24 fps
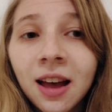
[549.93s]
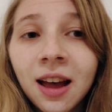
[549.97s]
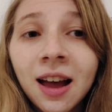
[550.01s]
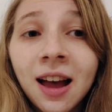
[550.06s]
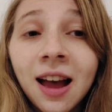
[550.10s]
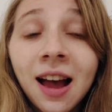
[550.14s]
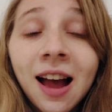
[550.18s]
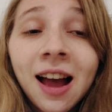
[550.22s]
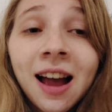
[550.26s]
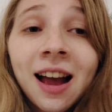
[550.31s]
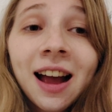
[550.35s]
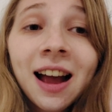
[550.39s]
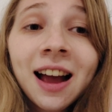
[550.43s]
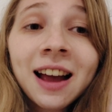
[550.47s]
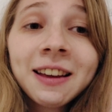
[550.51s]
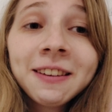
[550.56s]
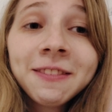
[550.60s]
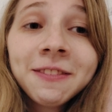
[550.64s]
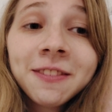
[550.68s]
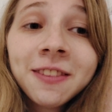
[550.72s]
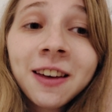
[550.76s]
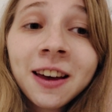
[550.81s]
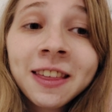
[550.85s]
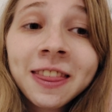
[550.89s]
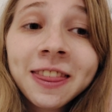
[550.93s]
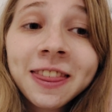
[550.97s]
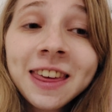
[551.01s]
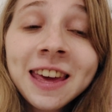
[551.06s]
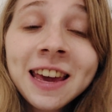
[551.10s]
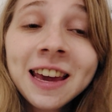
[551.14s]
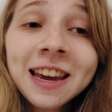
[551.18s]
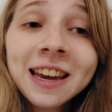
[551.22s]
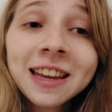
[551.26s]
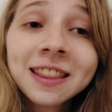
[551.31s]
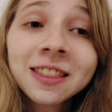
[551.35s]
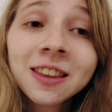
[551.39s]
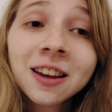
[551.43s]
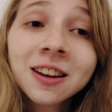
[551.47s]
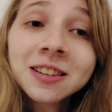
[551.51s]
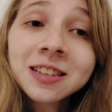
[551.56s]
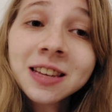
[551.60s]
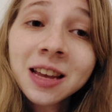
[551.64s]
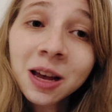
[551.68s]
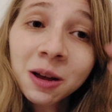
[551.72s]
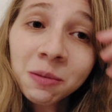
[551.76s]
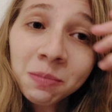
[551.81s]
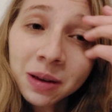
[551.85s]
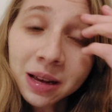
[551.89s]
I think it
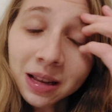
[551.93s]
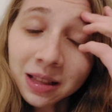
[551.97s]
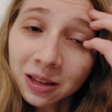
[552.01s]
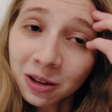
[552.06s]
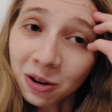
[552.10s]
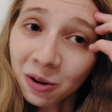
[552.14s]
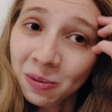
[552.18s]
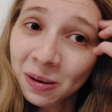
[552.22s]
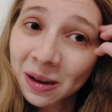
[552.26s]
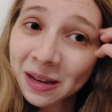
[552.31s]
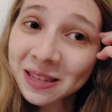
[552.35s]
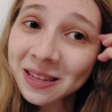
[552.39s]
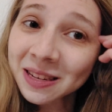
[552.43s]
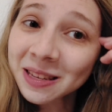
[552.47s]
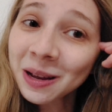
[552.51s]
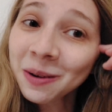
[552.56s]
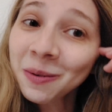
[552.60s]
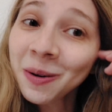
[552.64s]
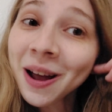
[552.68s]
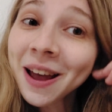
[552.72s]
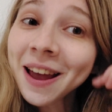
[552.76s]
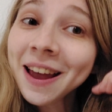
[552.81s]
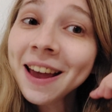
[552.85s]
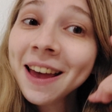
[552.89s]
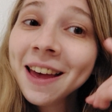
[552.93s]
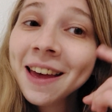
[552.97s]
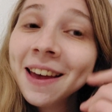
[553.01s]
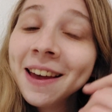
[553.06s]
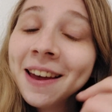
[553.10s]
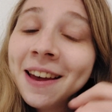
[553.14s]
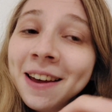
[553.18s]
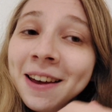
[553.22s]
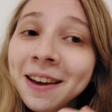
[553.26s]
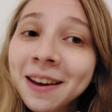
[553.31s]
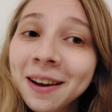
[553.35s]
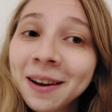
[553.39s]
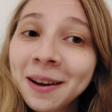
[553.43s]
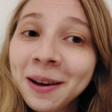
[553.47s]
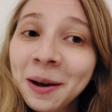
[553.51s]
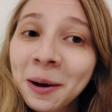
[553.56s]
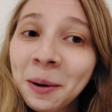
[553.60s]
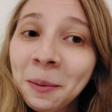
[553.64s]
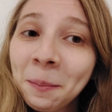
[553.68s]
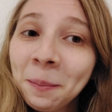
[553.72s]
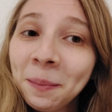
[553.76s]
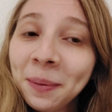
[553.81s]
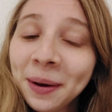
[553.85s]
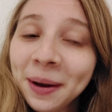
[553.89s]
does help me a little bit in a way,
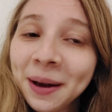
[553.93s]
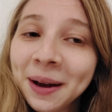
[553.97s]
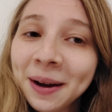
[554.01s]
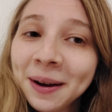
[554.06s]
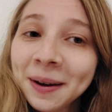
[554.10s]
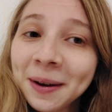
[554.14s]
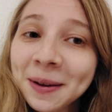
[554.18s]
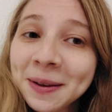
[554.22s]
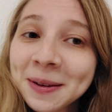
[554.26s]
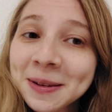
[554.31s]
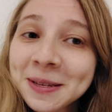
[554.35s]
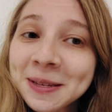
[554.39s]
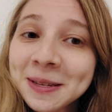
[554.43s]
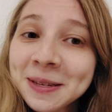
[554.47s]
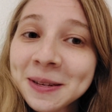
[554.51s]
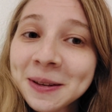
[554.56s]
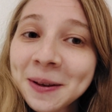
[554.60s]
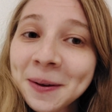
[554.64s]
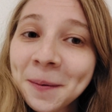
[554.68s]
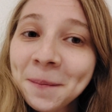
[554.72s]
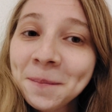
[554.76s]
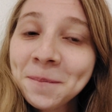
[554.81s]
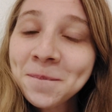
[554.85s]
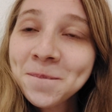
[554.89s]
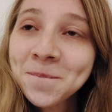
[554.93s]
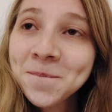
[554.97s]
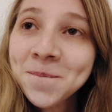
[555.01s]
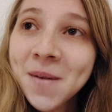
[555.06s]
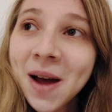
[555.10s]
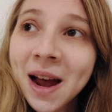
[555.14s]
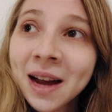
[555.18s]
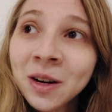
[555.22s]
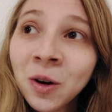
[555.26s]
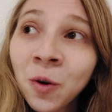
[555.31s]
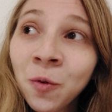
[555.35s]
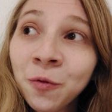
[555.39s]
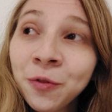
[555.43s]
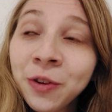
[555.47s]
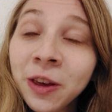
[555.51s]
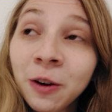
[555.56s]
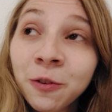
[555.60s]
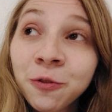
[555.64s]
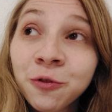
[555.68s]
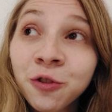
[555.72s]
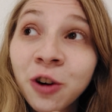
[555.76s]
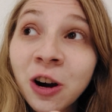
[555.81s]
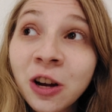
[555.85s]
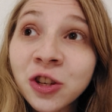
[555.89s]
because I don't
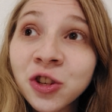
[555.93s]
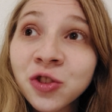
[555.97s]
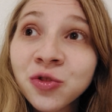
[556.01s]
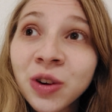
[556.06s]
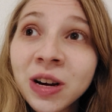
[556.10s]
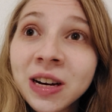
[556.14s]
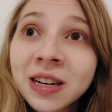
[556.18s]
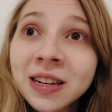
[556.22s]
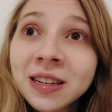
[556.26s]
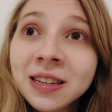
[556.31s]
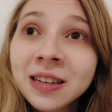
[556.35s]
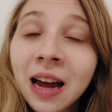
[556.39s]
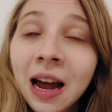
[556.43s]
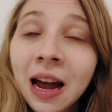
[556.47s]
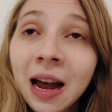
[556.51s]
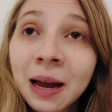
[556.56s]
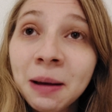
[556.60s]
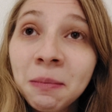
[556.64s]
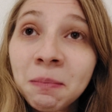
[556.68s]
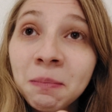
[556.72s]
feel frustrated that